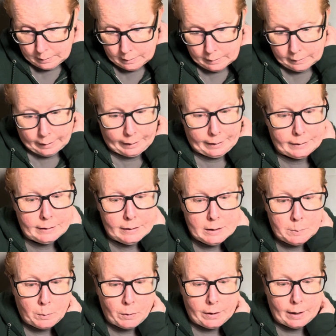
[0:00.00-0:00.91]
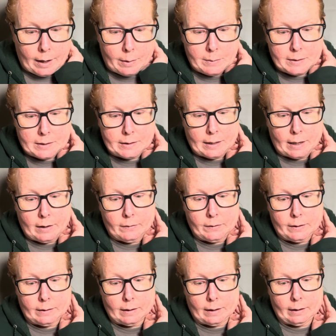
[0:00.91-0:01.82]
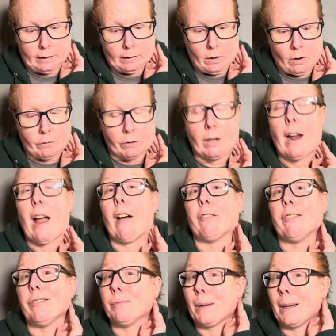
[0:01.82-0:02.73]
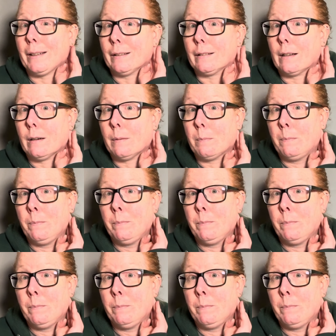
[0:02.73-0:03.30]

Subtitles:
like at this point I was saving like over half of my income.